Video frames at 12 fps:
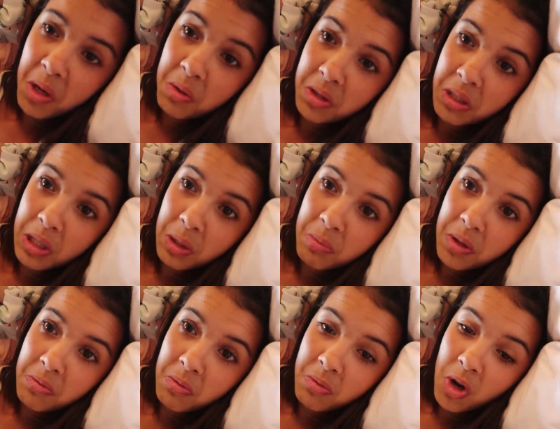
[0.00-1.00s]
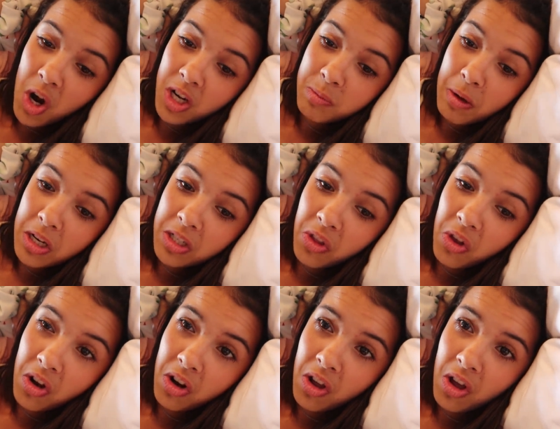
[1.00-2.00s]
That was a little bit not as bad as I
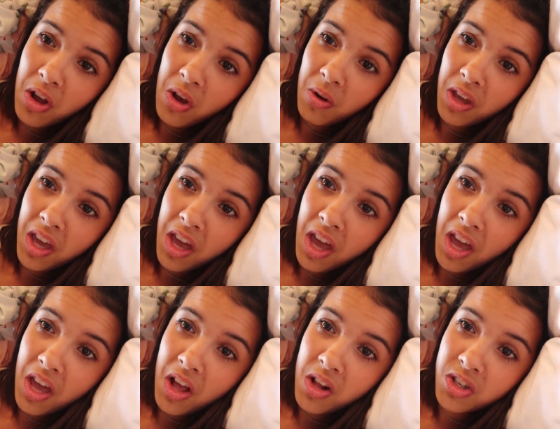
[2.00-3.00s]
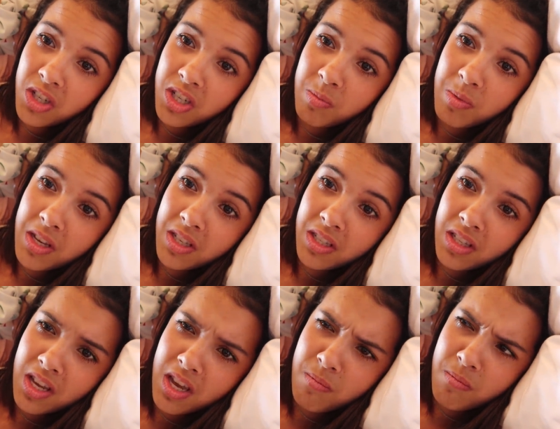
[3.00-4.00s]
thought. Okay, I'll just be
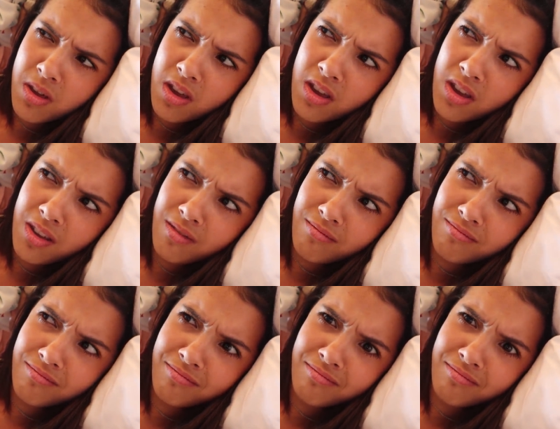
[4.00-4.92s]
sleeping.